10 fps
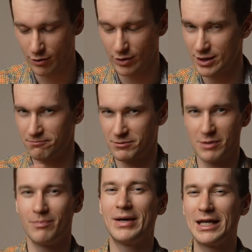order
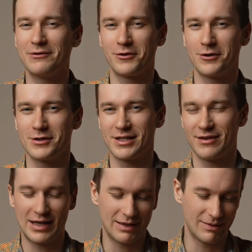champagne first
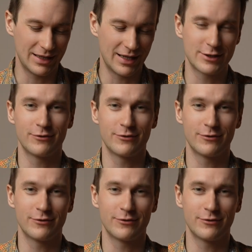and then a glass